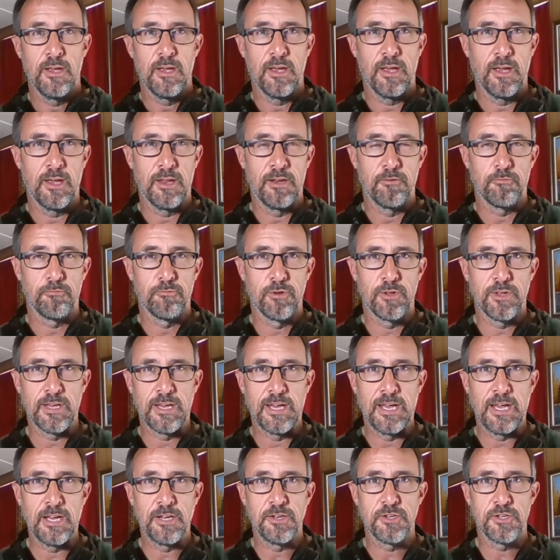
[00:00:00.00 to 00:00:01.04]
and it really
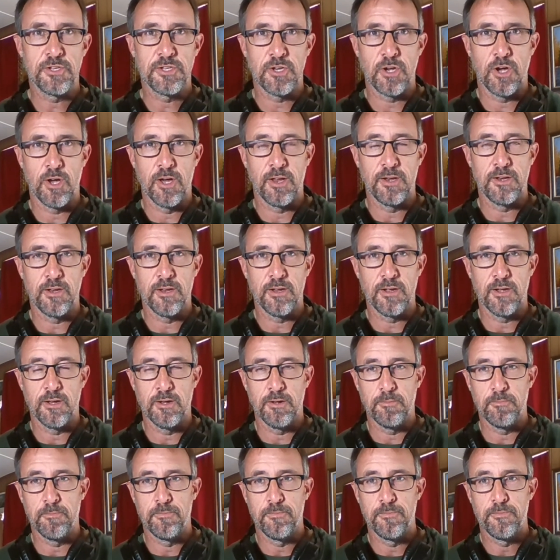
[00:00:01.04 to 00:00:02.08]
hinges
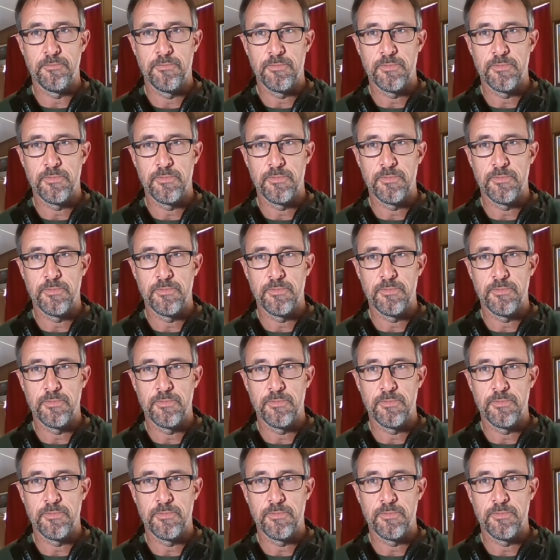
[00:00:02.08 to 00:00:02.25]
on